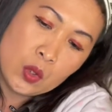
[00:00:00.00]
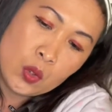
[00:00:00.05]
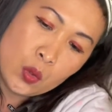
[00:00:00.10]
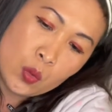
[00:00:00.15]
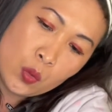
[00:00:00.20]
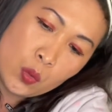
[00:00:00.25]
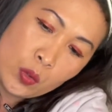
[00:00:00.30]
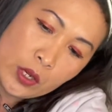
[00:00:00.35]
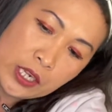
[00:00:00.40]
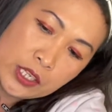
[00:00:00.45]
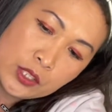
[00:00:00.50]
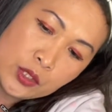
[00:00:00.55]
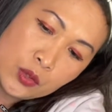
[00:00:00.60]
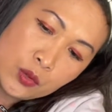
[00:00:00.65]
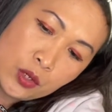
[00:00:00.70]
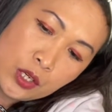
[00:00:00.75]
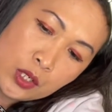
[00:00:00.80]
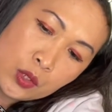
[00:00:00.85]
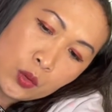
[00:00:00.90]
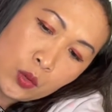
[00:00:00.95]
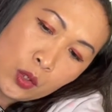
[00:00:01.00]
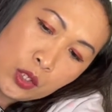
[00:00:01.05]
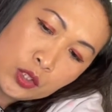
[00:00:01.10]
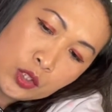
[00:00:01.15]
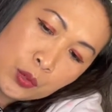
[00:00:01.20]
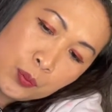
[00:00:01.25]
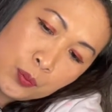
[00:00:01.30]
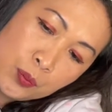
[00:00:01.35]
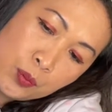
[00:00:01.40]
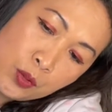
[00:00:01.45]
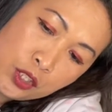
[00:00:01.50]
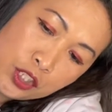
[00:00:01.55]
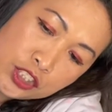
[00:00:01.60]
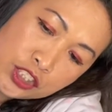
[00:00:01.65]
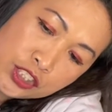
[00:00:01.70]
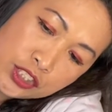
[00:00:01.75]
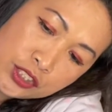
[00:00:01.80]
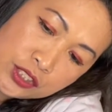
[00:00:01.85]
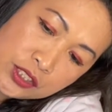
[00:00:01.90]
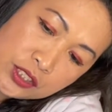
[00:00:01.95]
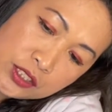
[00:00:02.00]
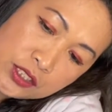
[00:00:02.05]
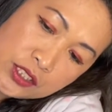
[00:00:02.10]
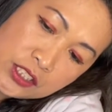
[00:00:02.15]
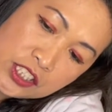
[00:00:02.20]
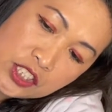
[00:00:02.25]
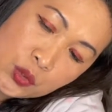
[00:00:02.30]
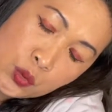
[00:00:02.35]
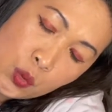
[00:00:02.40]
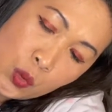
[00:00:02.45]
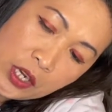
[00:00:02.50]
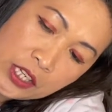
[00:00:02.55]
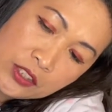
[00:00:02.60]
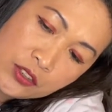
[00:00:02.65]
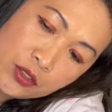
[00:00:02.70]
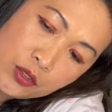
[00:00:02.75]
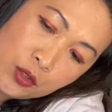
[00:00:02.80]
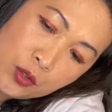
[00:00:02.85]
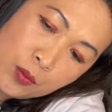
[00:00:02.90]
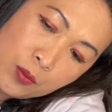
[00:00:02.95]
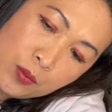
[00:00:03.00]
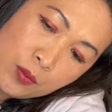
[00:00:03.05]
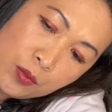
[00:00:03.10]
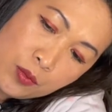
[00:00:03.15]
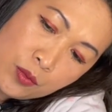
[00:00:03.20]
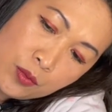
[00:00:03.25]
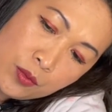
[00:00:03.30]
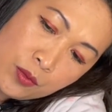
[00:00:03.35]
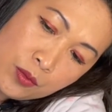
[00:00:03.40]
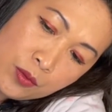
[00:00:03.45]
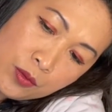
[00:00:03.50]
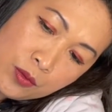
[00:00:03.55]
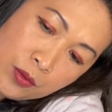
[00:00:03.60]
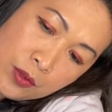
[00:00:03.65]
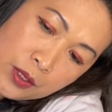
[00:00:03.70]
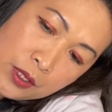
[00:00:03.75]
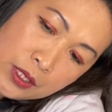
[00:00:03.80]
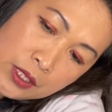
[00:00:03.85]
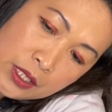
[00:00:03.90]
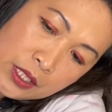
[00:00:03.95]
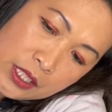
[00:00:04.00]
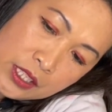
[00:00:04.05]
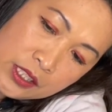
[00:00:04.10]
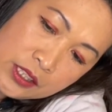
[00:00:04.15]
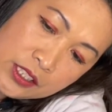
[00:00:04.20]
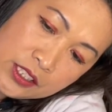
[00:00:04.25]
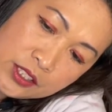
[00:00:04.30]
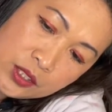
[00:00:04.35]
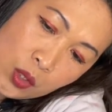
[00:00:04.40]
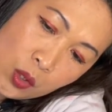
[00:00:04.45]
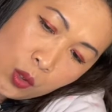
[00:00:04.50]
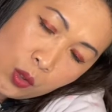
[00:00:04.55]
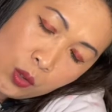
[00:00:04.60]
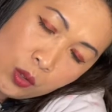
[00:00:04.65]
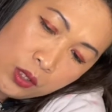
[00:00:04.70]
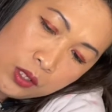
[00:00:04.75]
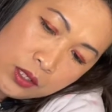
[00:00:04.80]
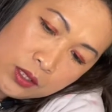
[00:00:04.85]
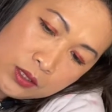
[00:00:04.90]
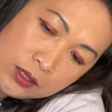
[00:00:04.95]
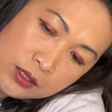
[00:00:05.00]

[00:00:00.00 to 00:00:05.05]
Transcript: while you are going to push this white tube in this hole.